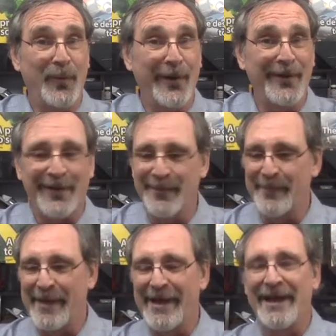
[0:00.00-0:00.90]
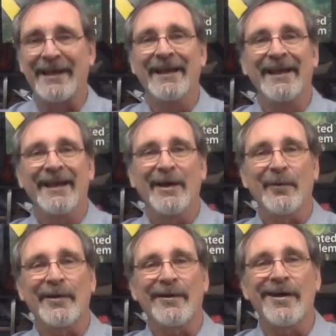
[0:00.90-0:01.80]
Welcome back. Here
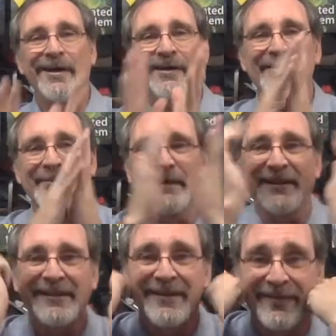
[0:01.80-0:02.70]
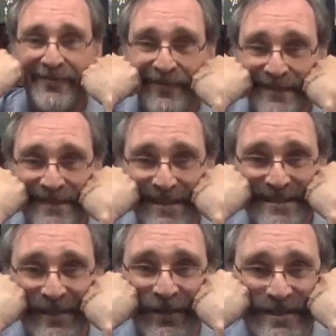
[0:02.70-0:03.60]
we are in the middle of a
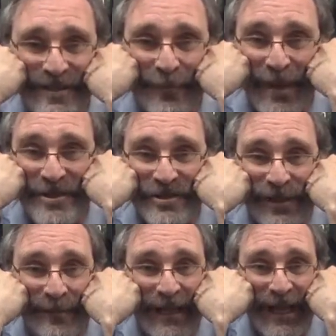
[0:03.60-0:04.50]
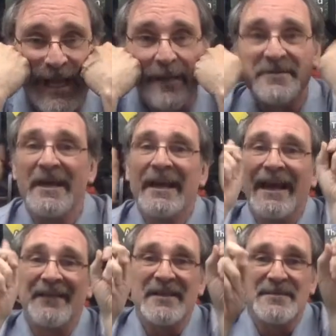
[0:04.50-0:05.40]
series of pendulum labs.
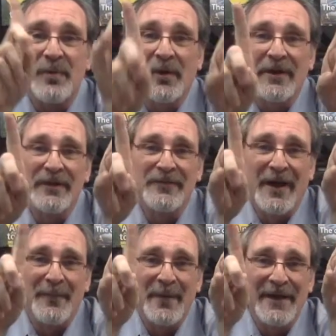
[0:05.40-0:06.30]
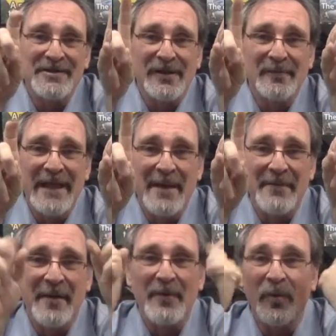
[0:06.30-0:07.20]
At this point, you've done pendulum lab
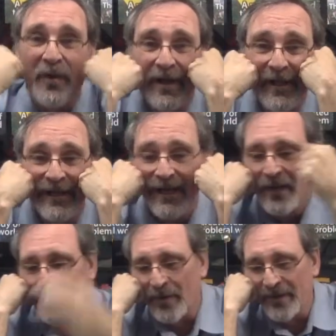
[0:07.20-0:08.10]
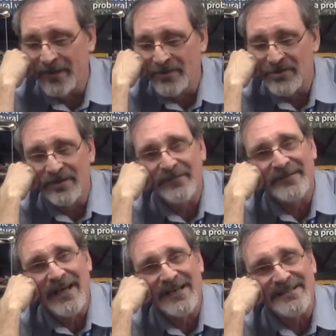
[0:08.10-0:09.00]
number 1, where you should have
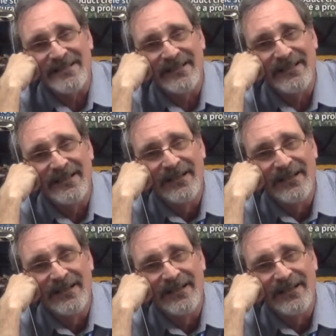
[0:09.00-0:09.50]
tested,